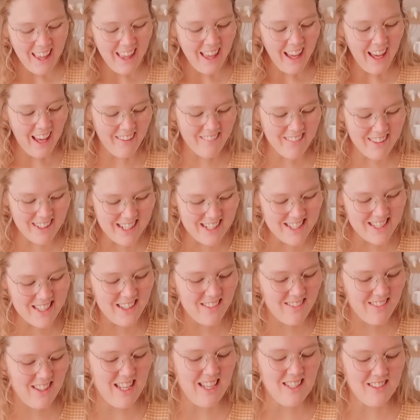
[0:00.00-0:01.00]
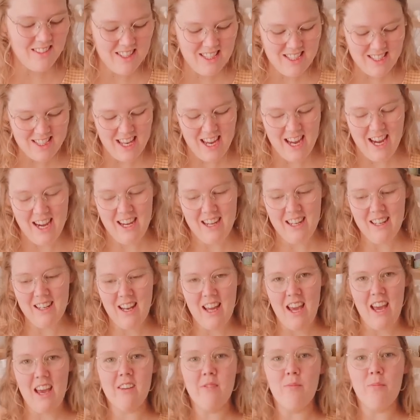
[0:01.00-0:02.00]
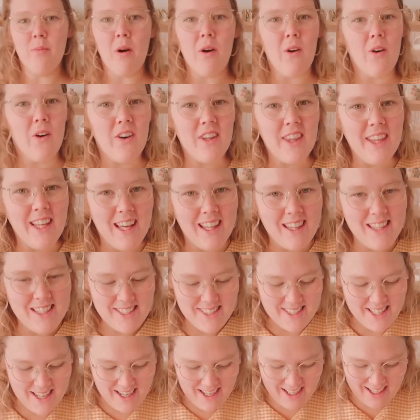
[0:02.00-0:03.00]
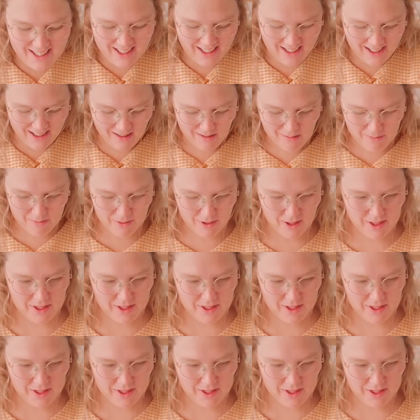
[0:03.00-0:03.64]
I'm going to tip these ones out and pour the other side up.